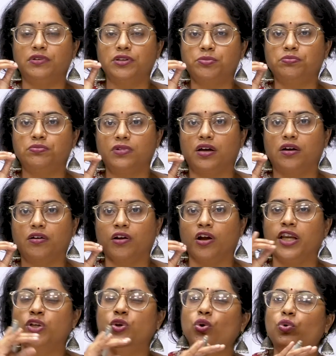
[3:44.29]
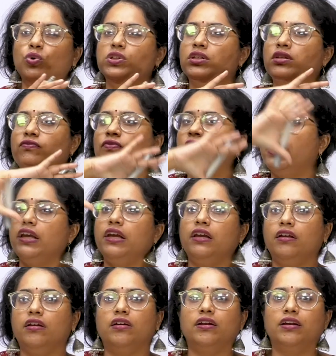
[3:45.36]
it grows in
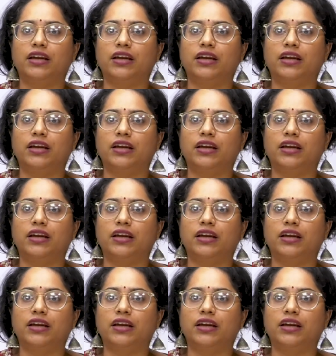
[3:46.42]
very